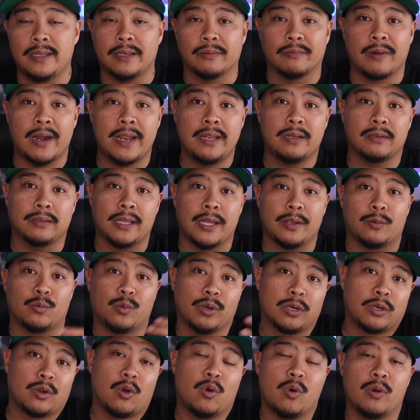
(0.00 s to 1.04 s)
thing, right? Like
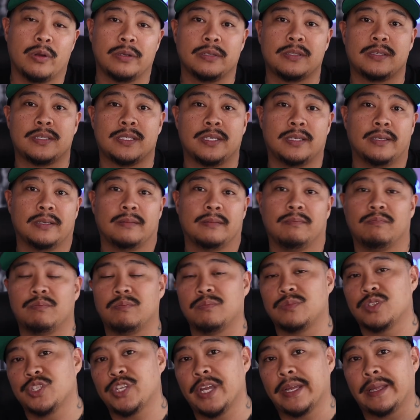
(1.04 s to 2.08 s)
we're going to
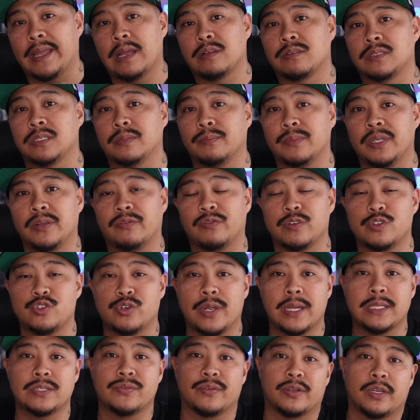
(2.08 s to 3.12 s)
check out some different
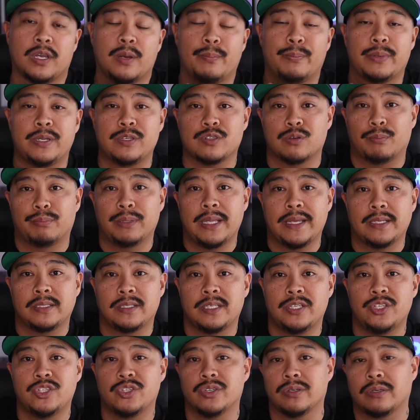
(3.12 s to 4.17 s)
transfer companies or blank
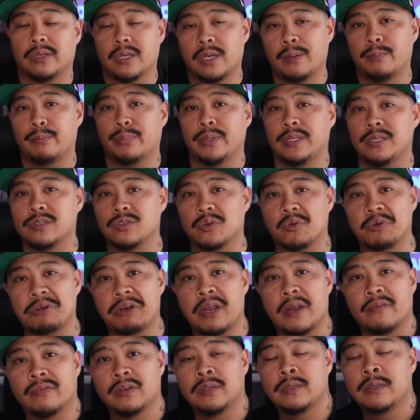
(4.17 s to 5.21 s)
t-shirt companies or
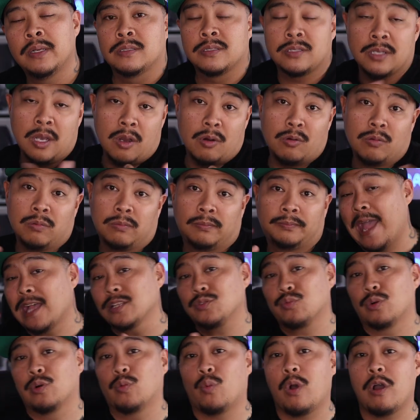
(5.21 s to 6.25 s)
whatever. So
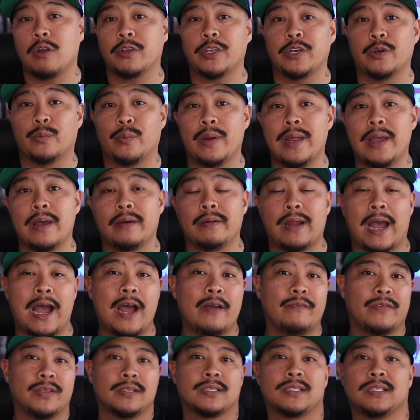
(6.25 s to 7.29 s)
as we're walking around,
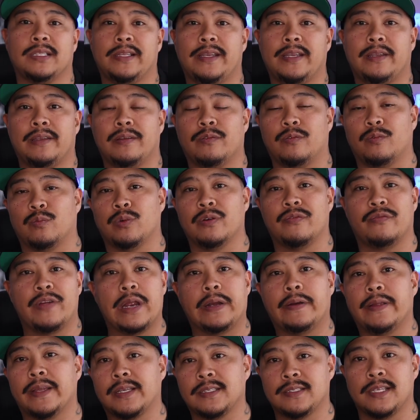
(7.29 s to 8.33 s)
obviously we're
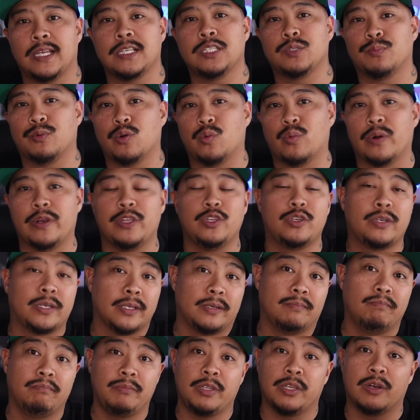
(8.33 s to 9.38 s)
very accessible where you could,